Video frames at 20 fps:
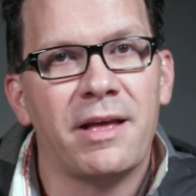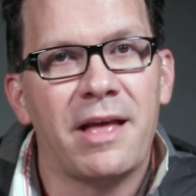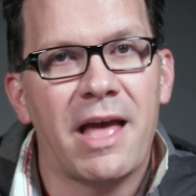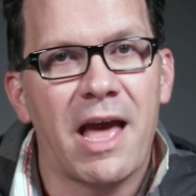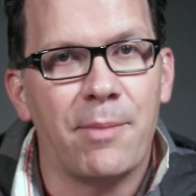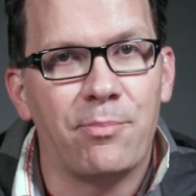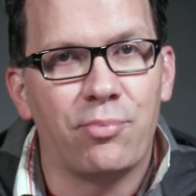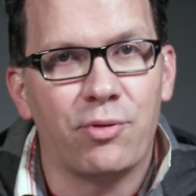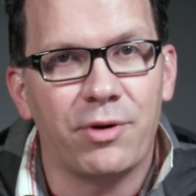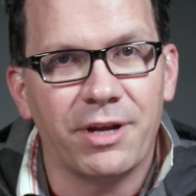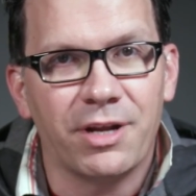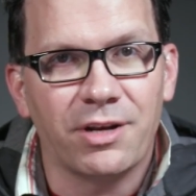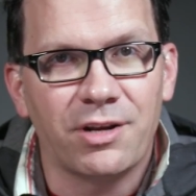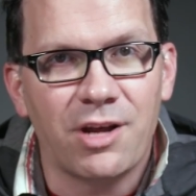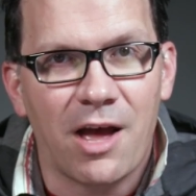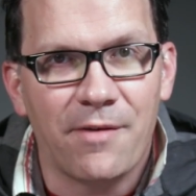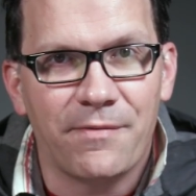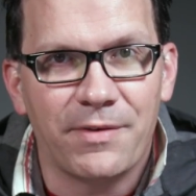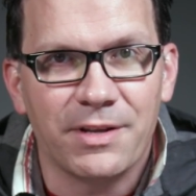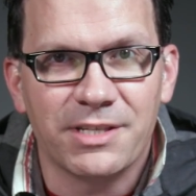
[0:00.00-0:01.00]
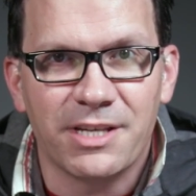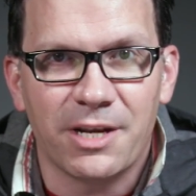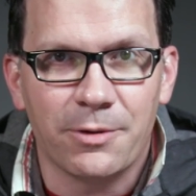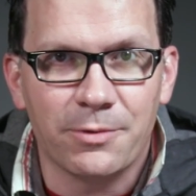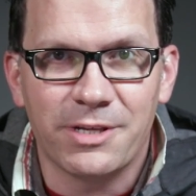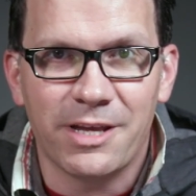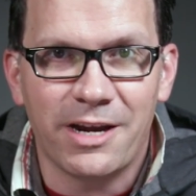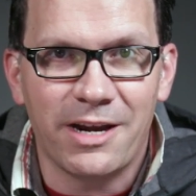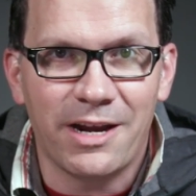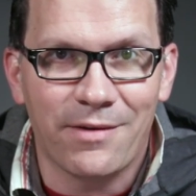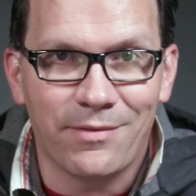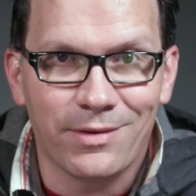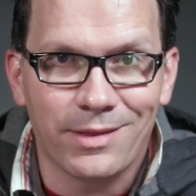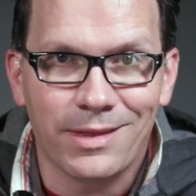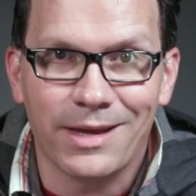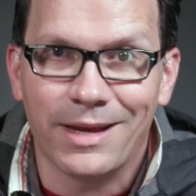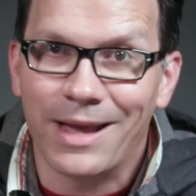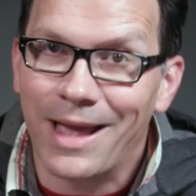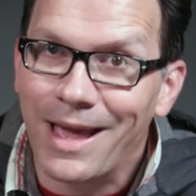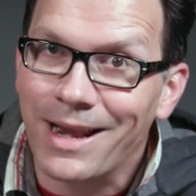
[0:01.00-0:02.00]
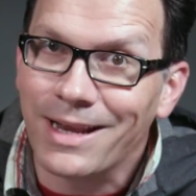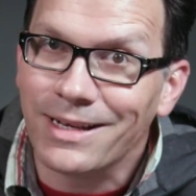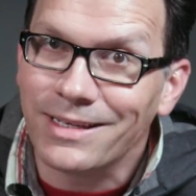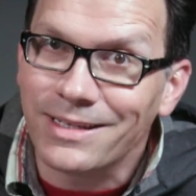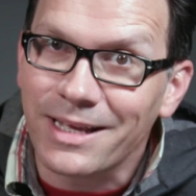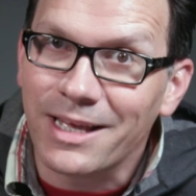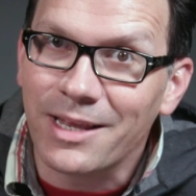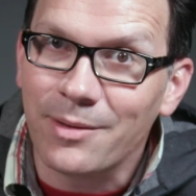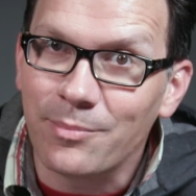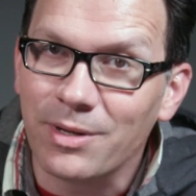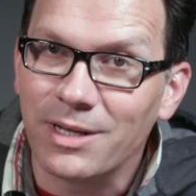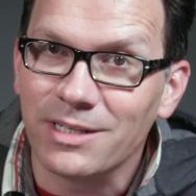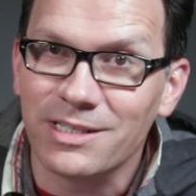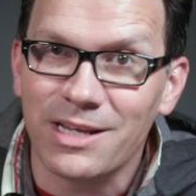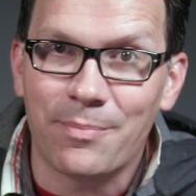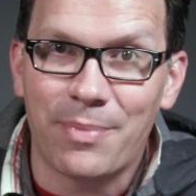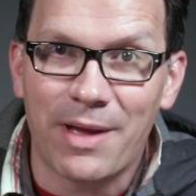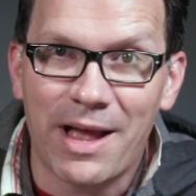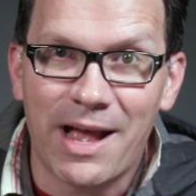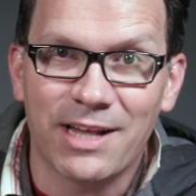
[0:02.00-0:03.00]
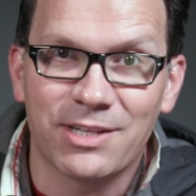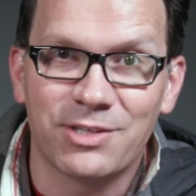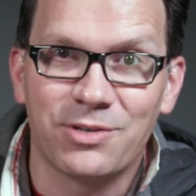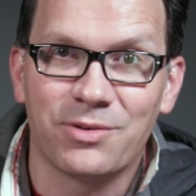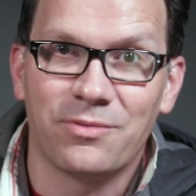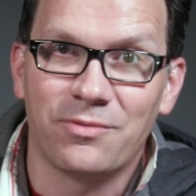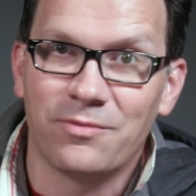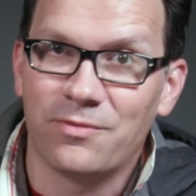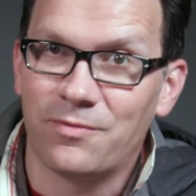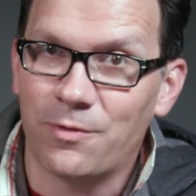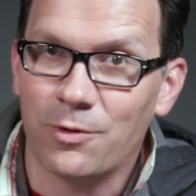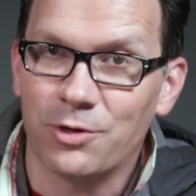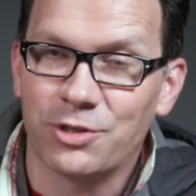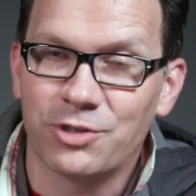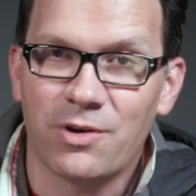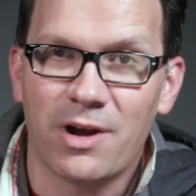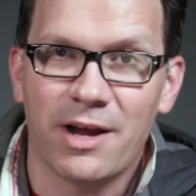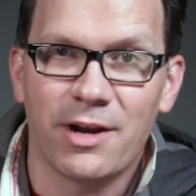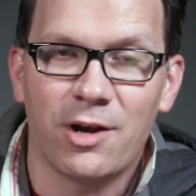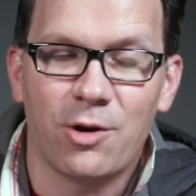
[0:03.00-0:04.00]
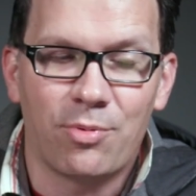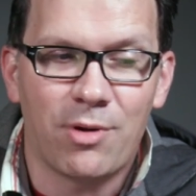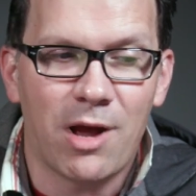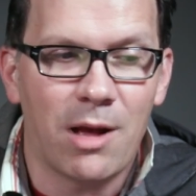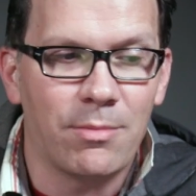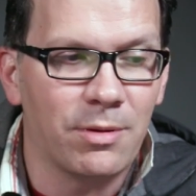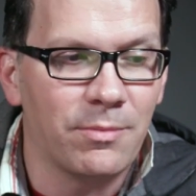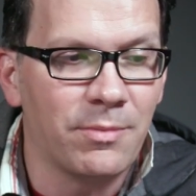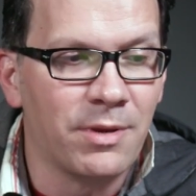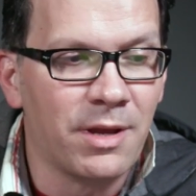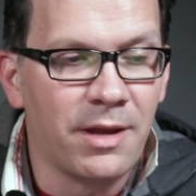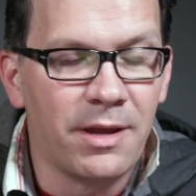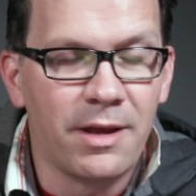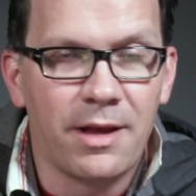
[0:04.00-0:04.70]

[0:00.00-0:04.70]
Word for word: had pretty good confidence that it was hitting everything, and it did because I passed first try, no problem